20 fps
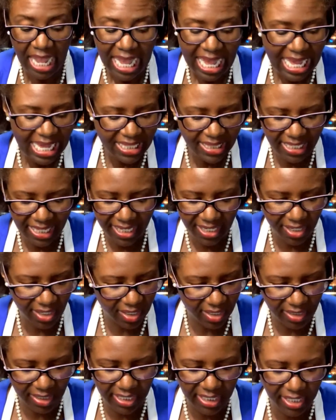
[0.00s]
I like
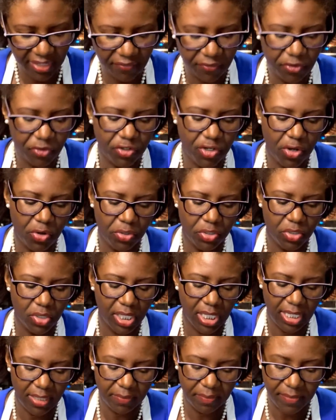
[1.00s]
garlic. If you don't, you
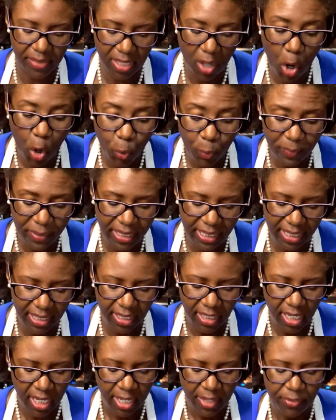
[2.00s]
can omit it.
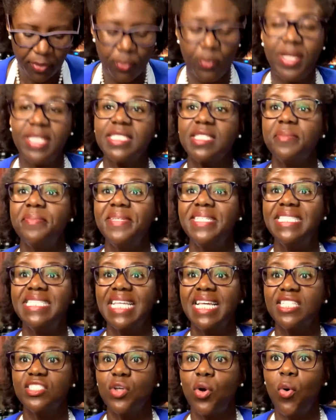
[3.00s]
The recipe
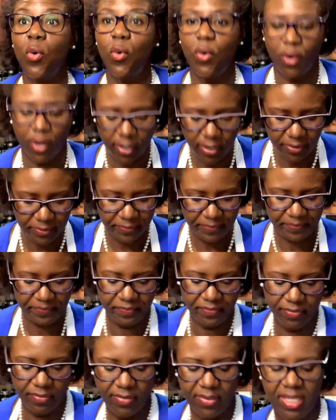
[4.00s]
says or.
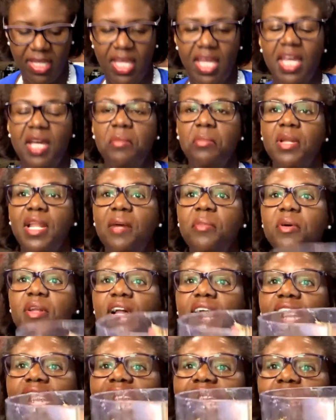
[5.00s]
But I put our
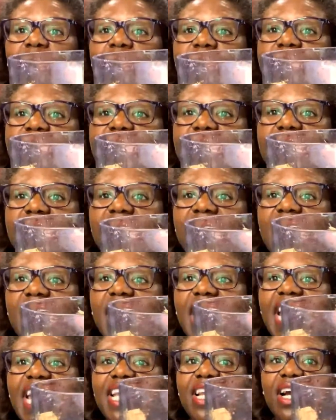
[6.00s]
capers in there
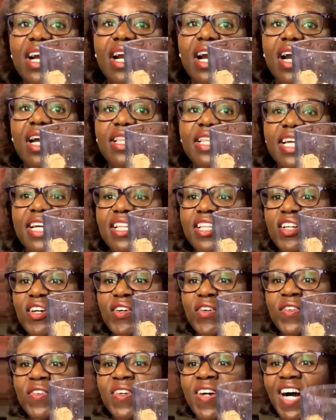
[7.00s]
and our garlic
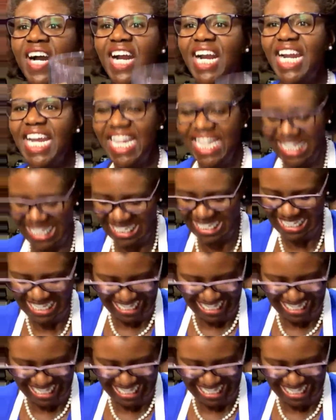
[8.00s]
clove. All right.